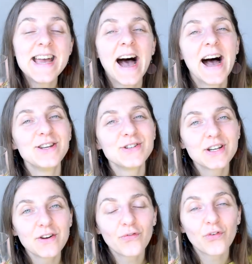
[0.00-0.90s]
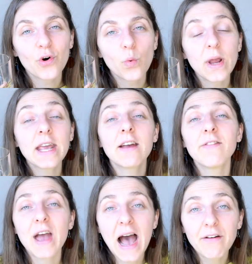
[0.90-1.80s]
and you've done it for a week. If
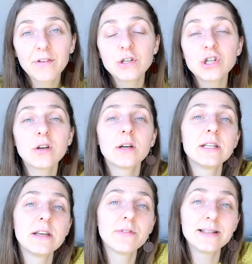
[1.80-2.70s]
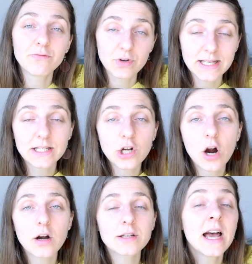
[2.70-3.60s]
you haven't, you could even
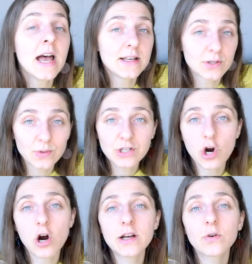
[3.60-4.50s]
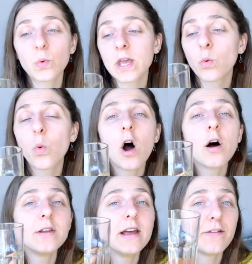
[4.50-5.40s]
restart. So start at week
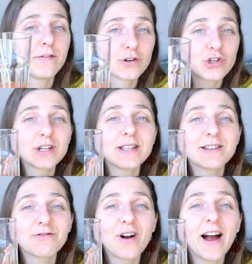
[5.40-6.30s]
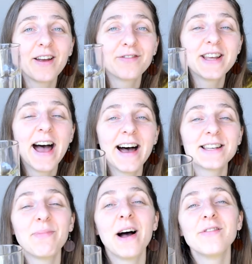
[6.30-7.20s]
1 if you just arrived
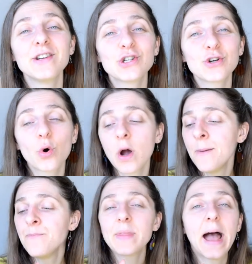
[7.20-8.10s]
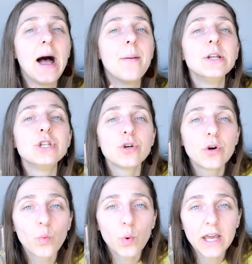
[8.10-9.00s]
at my video. Do
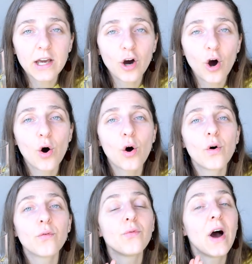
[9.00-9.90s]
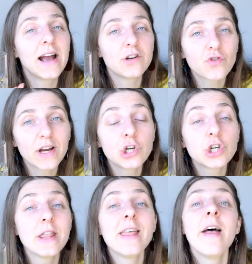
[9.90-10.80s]
a week of
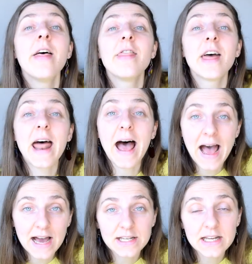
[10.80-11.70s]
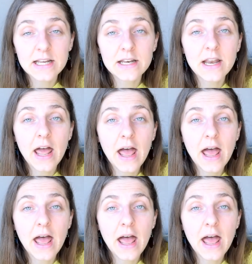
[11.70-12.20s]
hydration, then add in